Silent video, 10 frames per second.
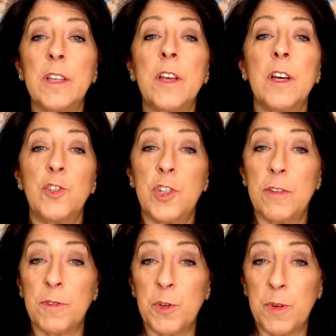and
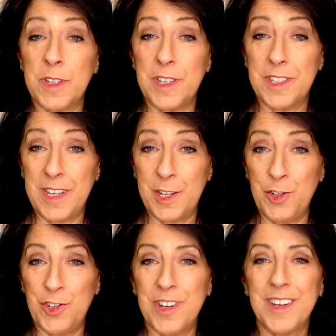Chief Louisa
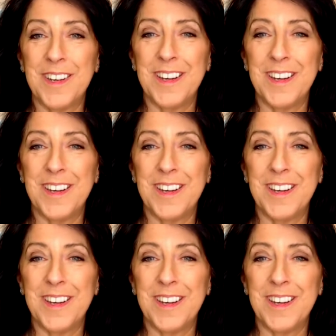Teach